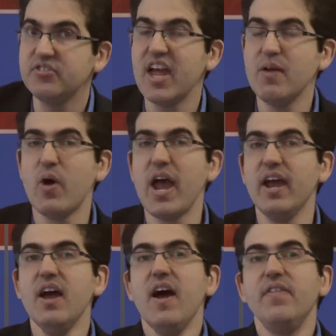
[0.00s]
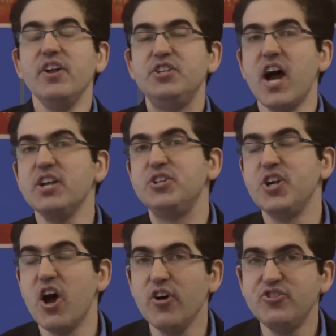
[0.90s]
same way that Judge
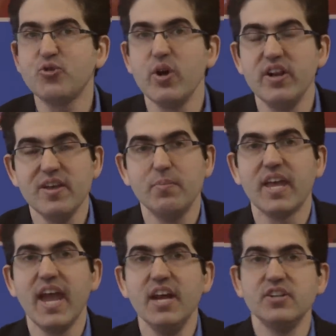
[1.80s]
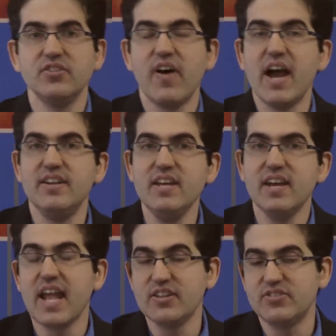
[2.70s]
Jones treated the implications of ID
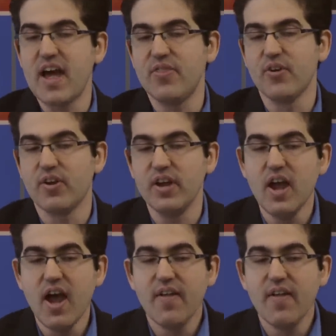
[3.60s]
against that theory,